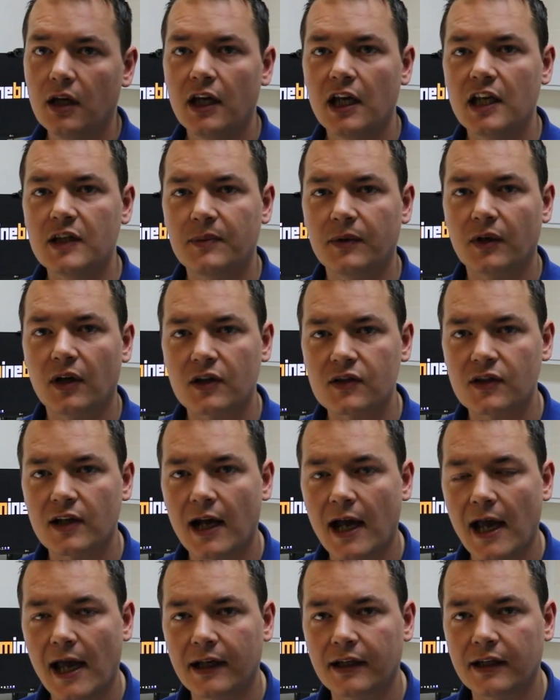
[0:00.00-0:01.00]
is because I
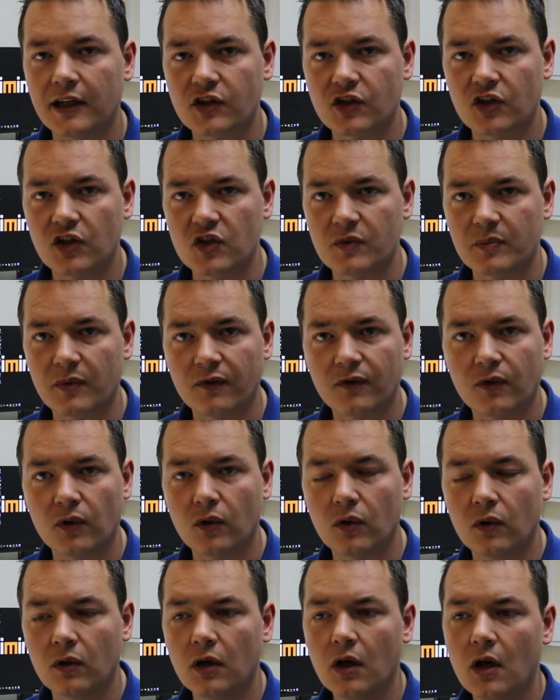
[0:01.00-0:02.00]
had issues
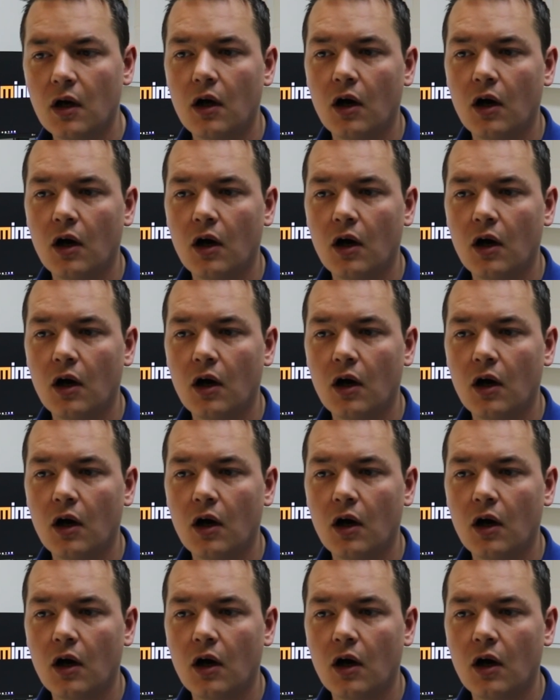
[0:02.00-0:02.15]
before